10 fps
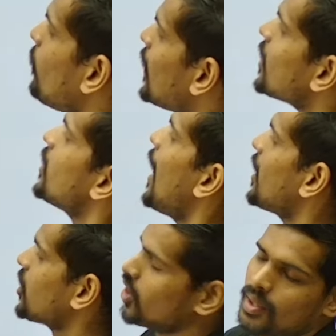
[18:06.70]
which
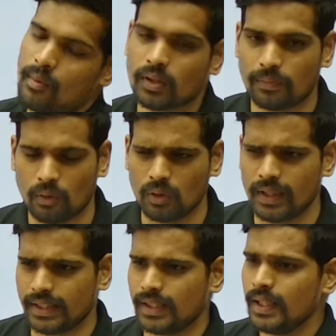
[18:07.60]
direction among the
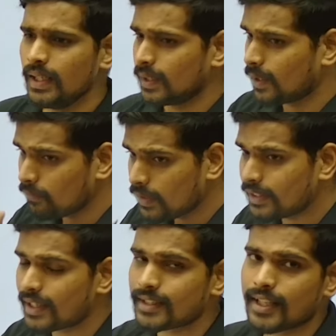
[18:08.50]
following? Now
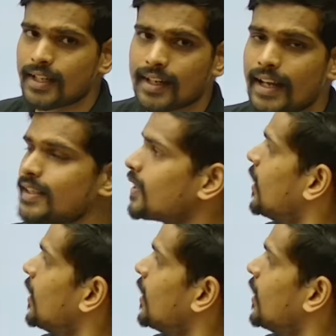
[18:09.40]
winter sunrise